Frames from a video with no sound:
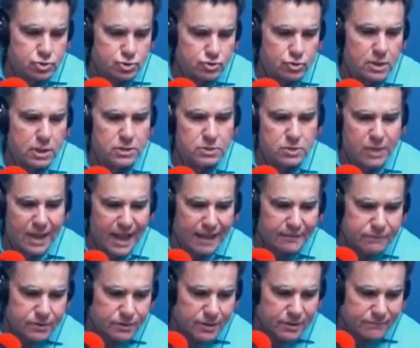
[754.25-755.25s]
drugs or
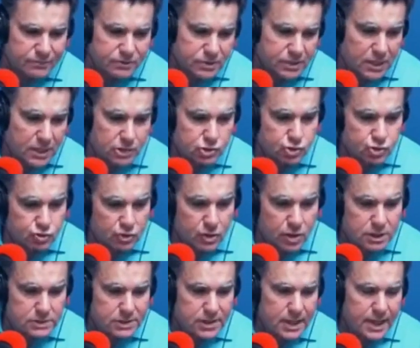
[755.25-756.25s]
have you ever done
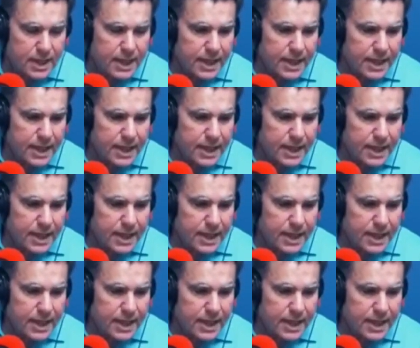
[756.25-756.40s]
drugs